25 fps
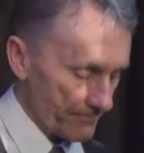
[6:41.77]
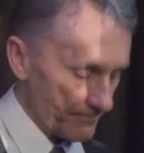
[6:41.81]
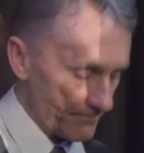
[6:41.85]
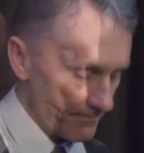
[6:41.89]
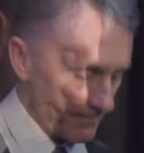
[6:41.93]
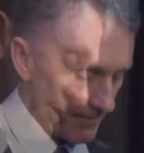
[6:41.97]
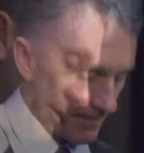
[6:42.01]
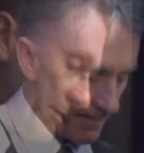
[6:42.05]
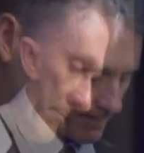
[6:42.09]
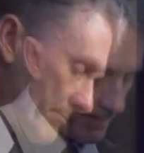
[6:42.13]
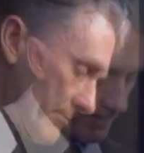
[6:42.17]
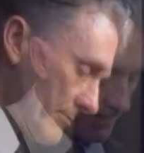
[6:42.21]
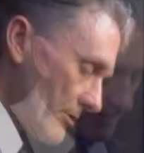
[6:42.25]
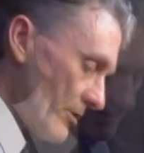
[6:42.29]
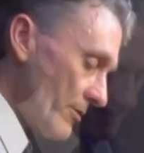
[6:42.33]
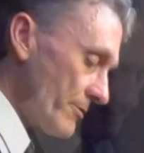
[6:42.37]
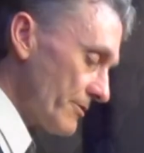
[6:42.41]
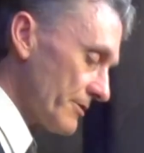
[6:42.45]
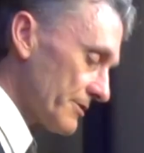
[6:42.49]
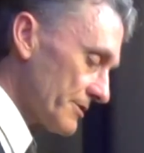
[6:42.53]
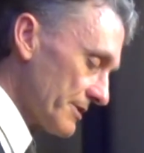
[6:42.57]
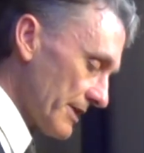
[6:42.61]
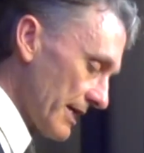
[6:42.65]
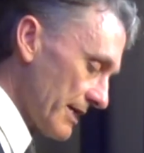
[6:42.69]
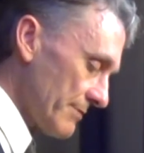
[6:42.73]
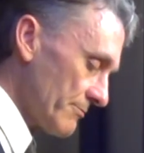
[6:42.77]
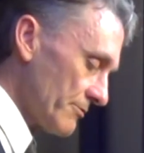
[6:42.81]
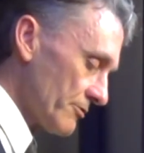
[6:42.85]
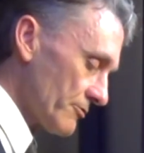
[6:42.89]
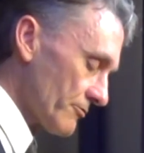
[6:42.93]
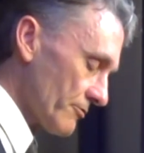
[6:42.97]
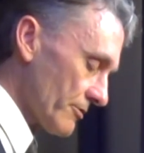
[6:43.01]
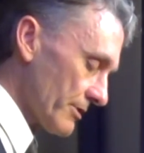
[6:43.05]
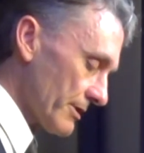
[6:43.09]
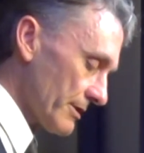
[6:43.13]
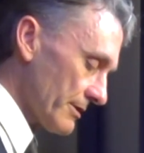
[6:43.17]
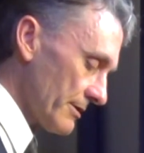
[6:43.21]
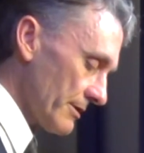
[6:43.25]
then on the same
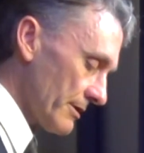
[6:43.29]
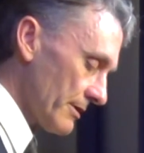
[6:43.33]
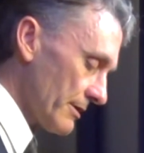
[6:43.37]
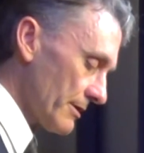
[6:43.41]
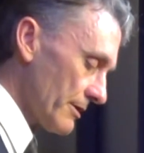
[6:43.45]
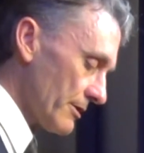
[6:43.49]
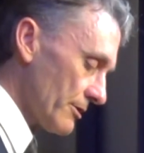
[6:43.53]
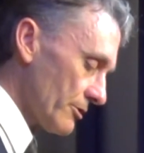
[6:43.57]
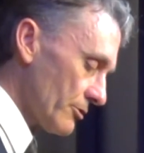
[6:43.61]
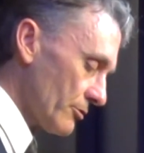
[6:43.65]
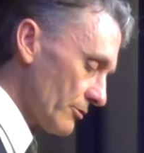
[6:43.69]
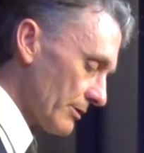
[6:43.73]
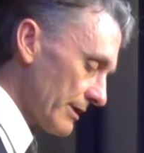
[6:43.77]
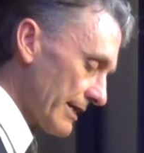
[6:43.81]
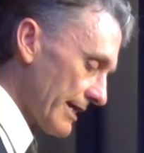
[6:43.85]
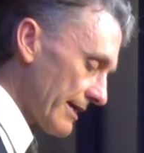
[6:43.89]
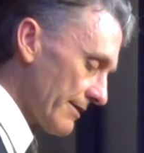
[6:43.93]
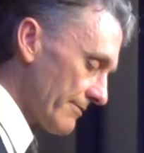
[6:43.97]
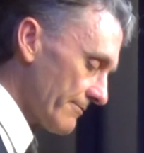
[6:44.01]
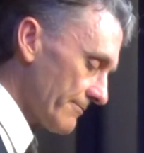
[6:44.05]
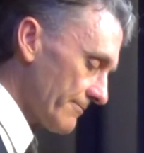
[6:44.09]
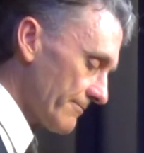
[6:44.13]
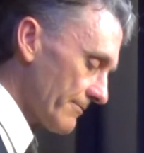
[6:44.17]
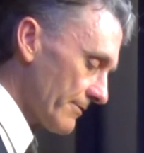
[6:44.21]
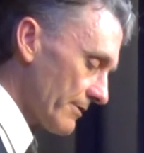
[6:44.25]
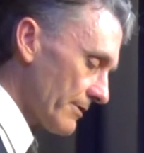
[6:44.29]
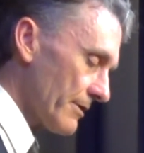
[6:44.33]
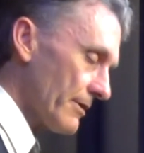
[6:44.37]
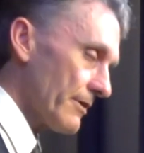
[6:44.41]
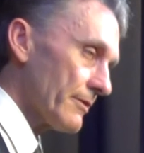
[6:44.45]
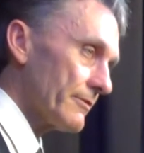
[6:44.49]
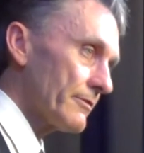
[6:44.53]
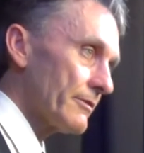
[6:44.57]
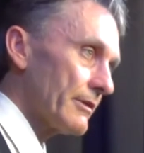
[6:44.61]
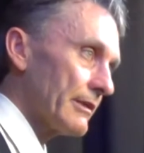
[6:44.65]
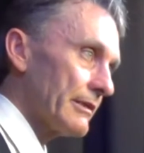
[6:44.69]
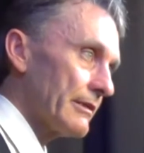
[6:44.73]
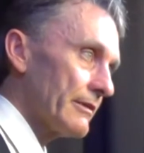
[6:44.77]
string you'll have
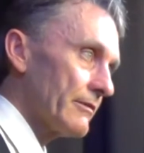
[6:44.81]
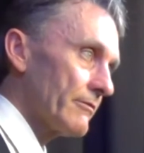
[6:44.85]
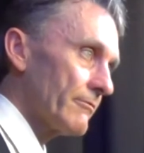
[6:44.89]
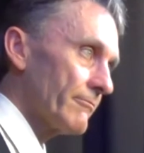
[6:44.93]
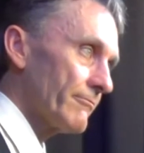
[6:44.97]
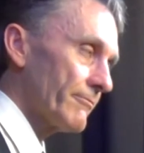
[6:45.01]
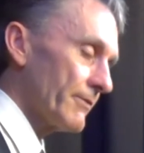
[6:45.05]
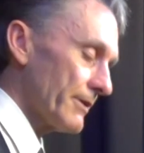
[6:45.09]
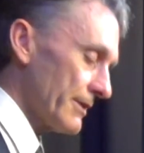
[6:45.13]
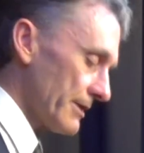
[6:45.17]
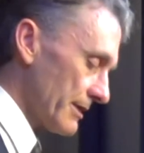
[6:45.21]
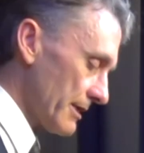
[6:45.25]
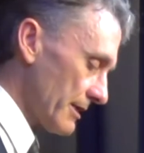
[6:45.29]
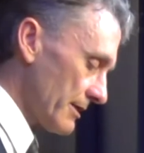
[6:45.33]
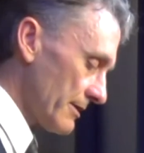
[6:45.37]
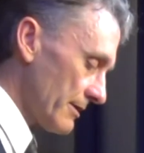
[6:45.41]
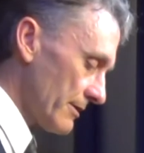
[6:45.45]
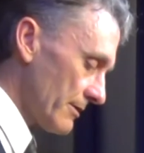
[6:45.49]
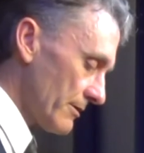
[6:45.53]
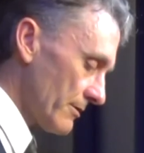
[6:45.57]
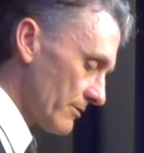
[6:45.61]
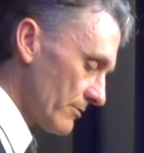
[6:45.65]
the little finger,